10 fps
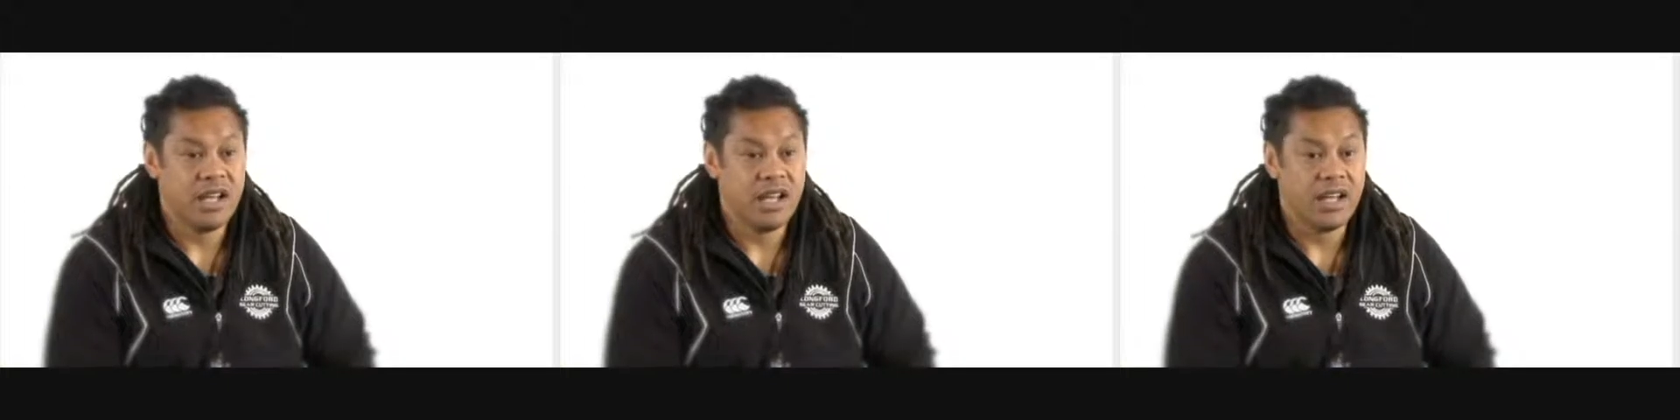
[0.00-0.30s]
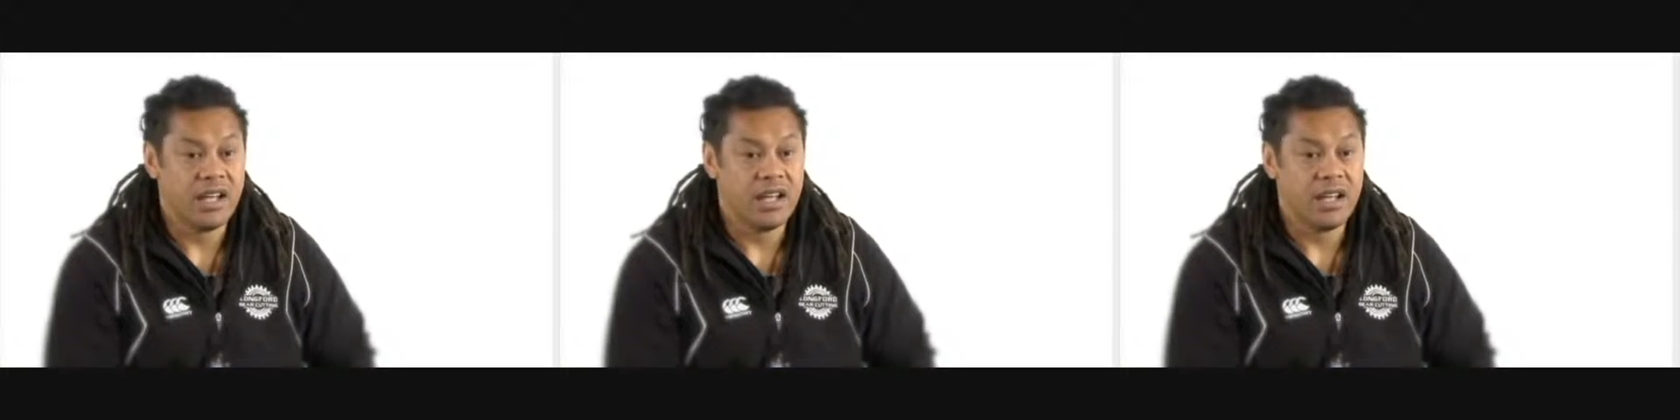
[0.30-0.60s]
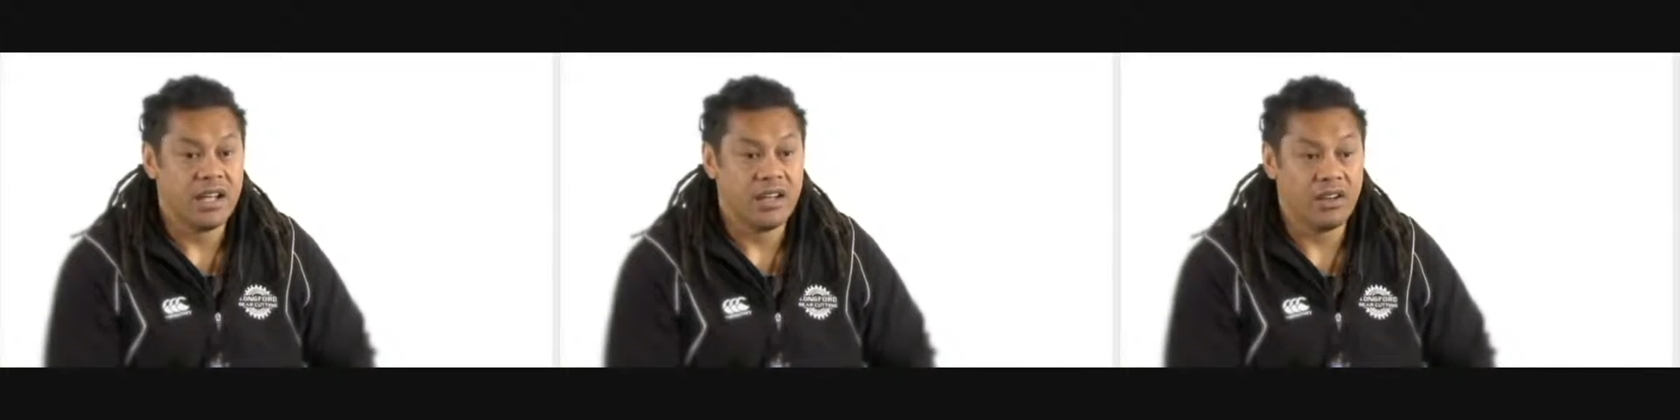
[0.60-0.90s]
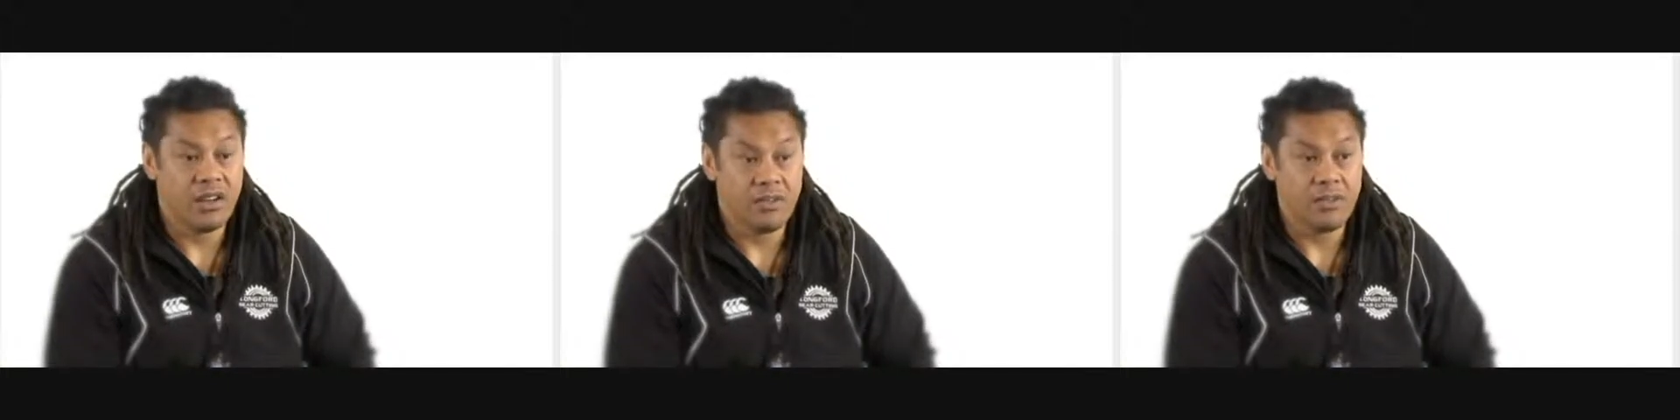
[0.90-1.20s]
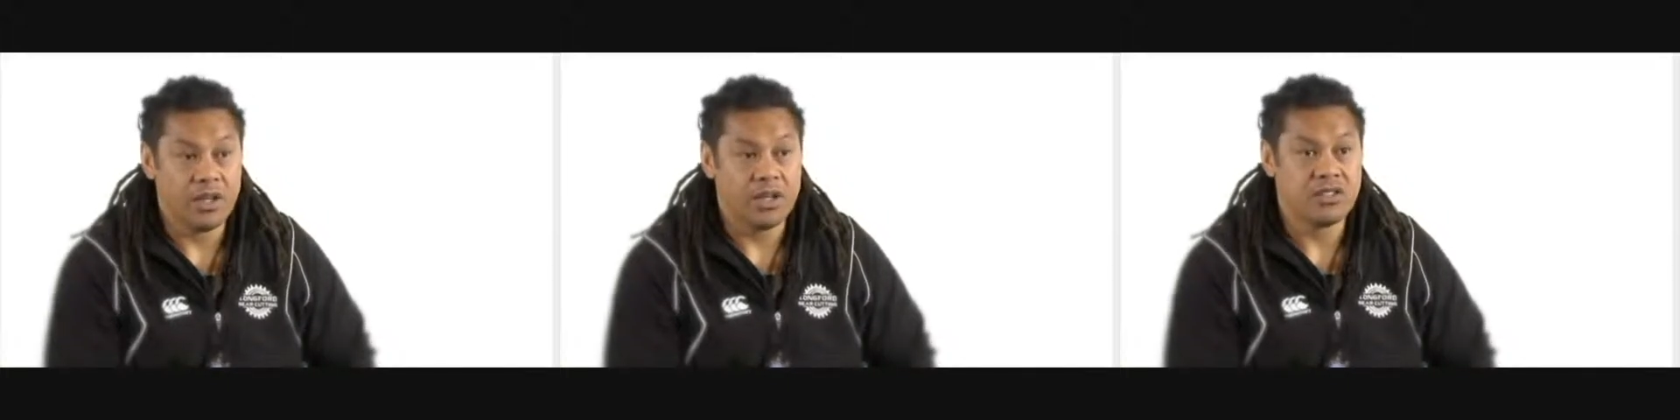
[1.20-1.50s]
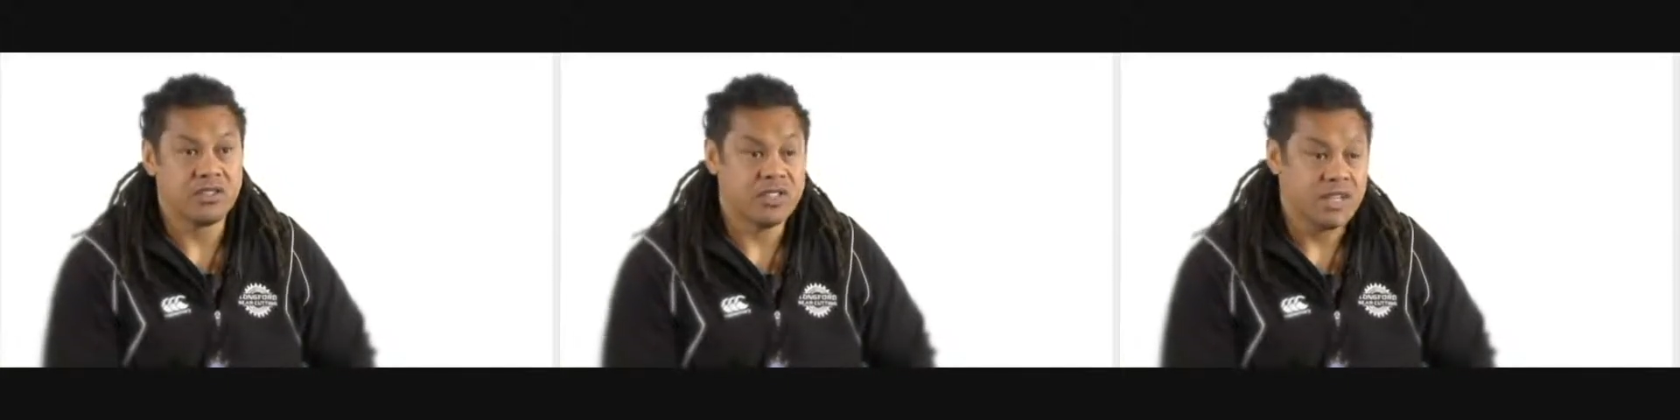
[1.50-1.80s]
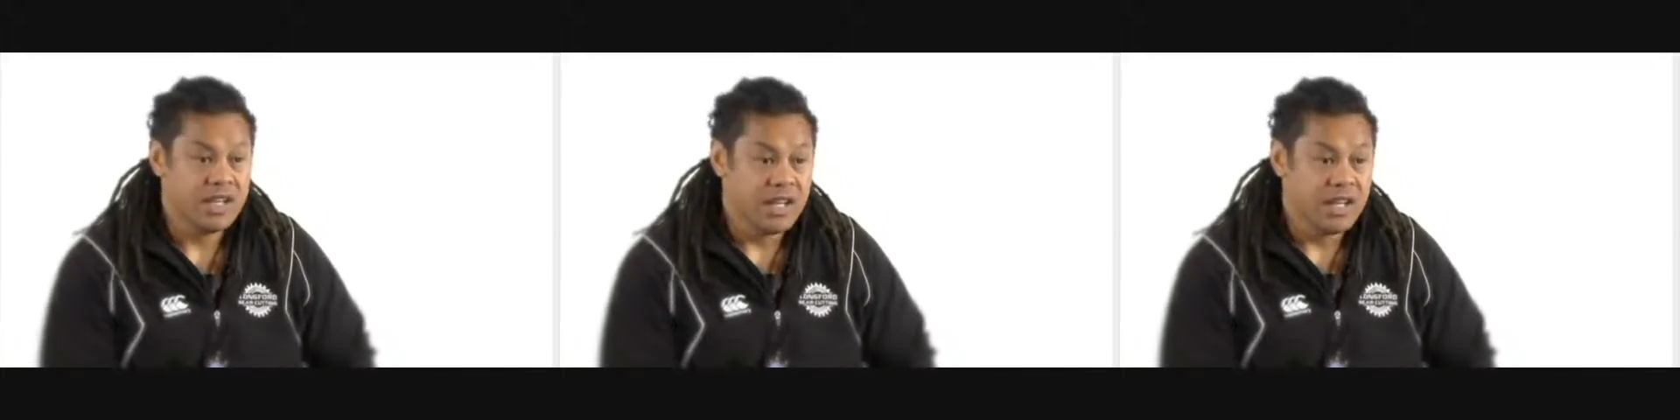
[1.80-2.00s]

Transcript: life because